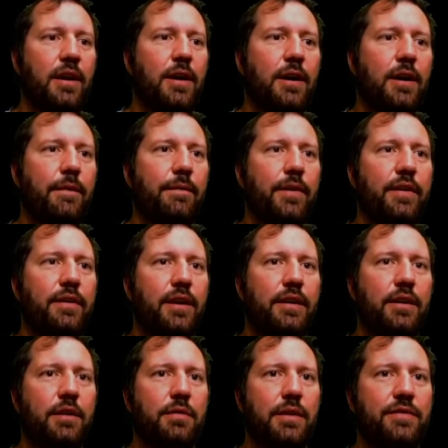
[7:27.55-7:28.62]
Um, then
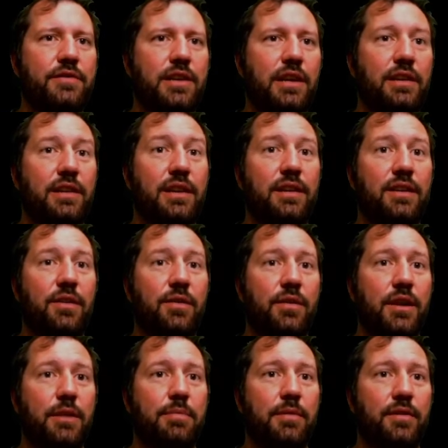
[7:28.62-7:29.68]
down here we have Chainlink
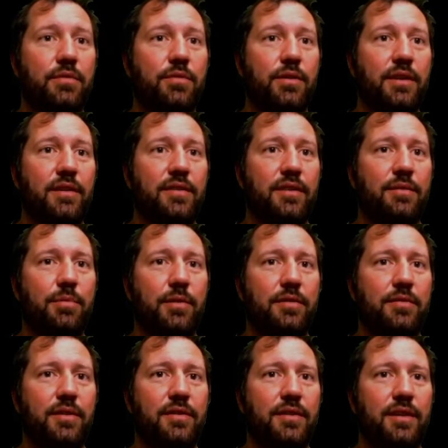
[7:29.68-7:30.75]
going up at
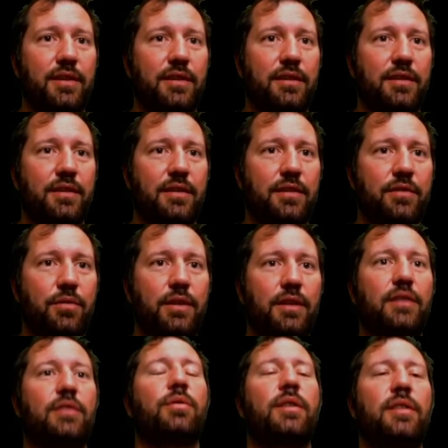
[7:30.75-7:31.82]
26.3 cent,
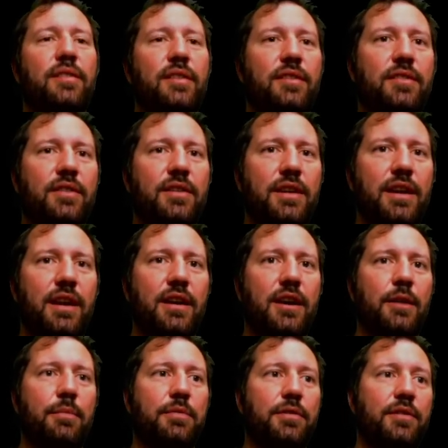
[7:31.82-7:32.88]
20, 26.38
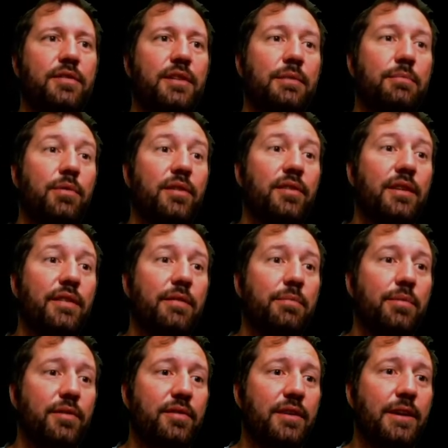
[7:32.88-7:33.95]
up 13.7
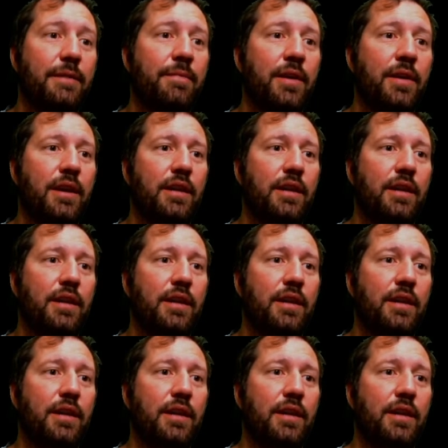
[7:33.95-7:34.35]
percent.